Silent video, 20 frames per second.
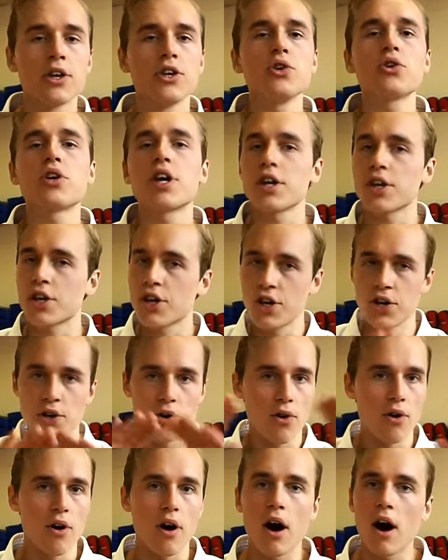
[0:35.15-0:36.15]
you can
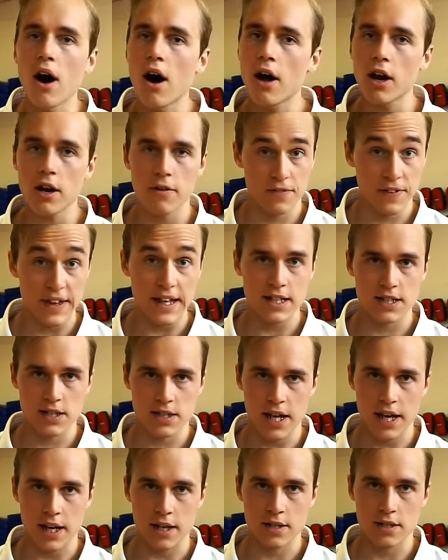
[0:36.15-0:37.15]
cure all of these
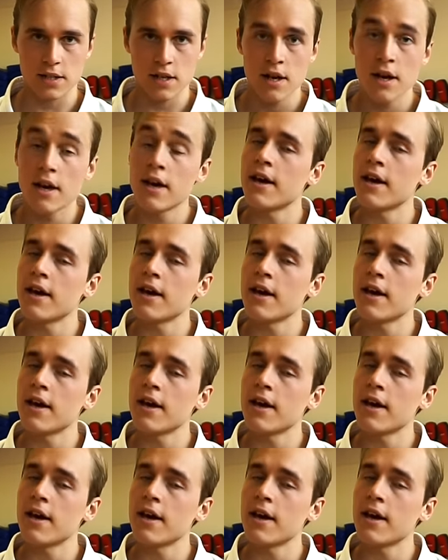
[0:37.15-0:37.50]
things